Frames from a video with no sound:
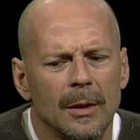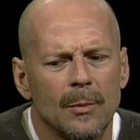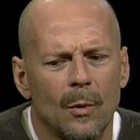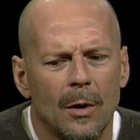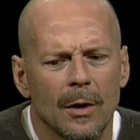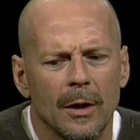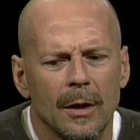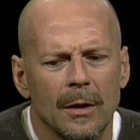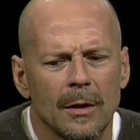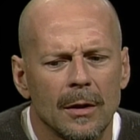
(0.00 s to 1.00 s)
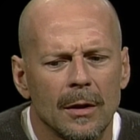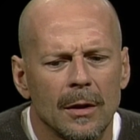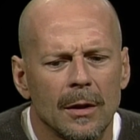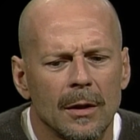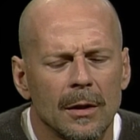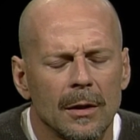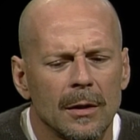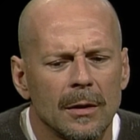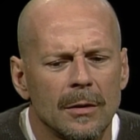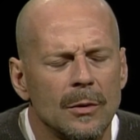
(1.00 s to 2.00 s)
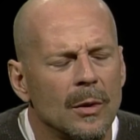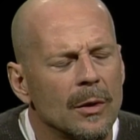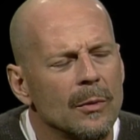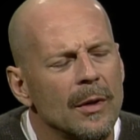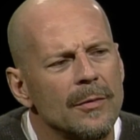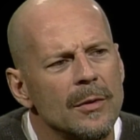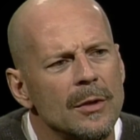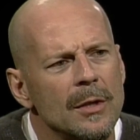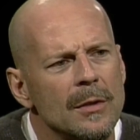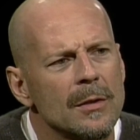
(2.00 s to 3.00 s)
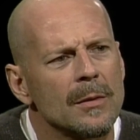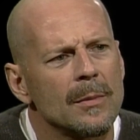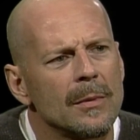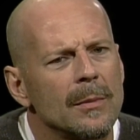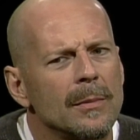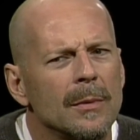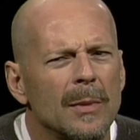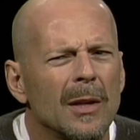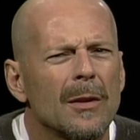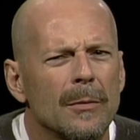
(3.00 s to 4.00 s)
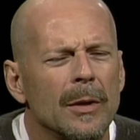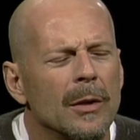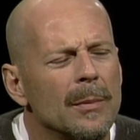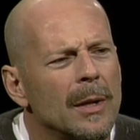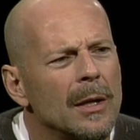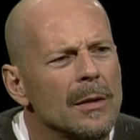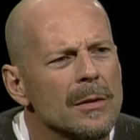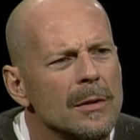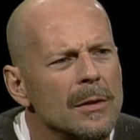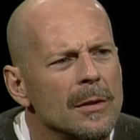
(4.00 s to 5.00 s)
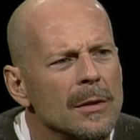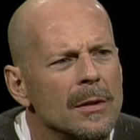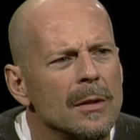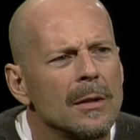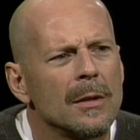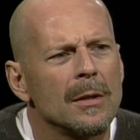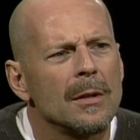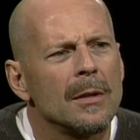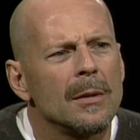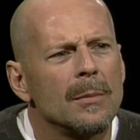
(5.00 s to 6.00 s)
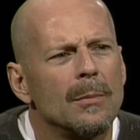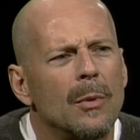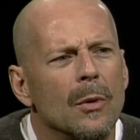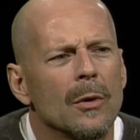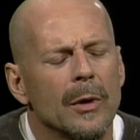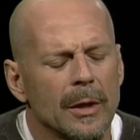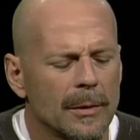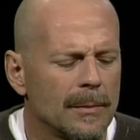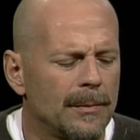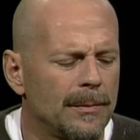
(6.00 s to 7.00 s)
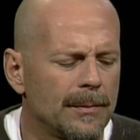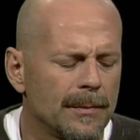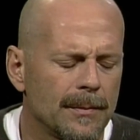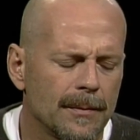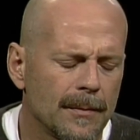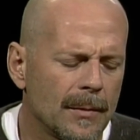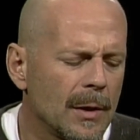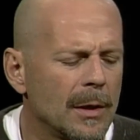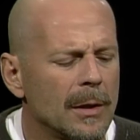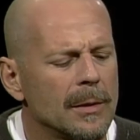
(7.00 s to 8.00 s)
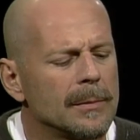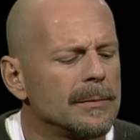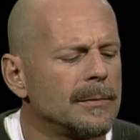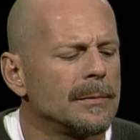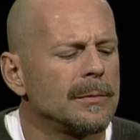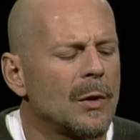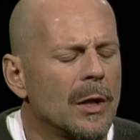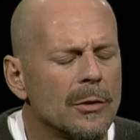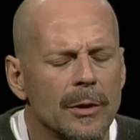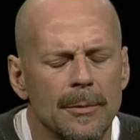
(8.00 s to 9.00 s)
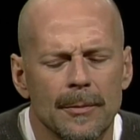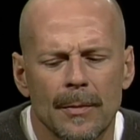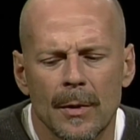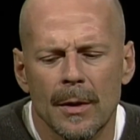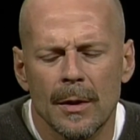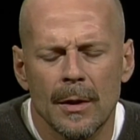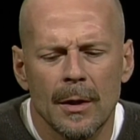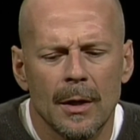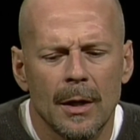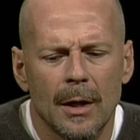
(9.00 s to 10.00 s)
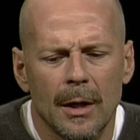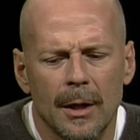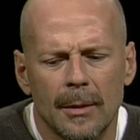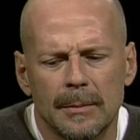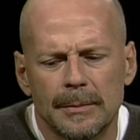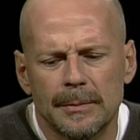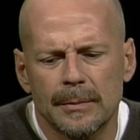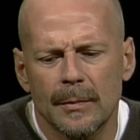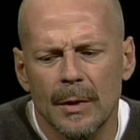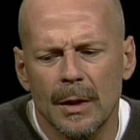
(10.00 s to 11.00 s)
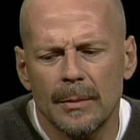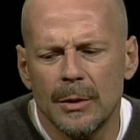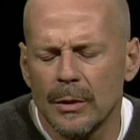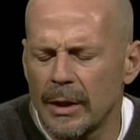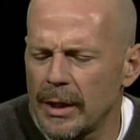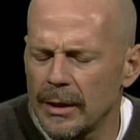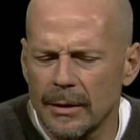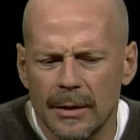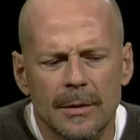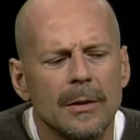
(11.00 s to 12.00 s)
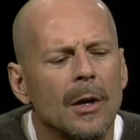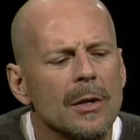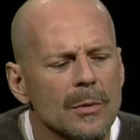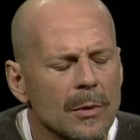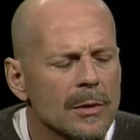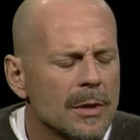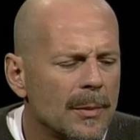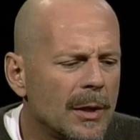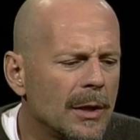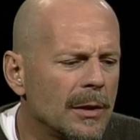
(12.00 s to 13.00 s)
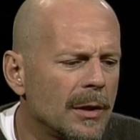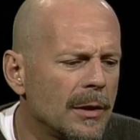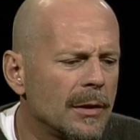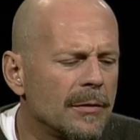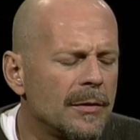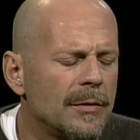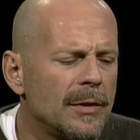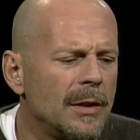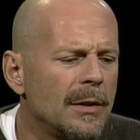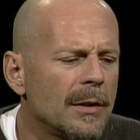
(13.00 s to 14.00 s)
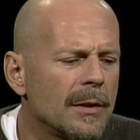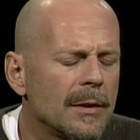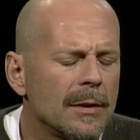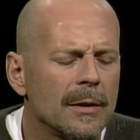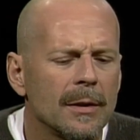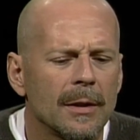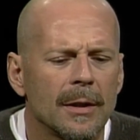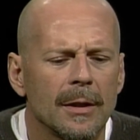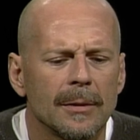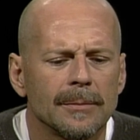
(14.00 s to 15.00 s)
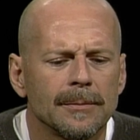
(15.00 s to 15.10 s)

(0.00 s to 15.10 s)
up walking uh, two hundred refugees about three hundred miles to the bordering uh, country. Um, I'm doing that. This Hart's War's coming out, I think, the fifteenth. Yeah. Uh,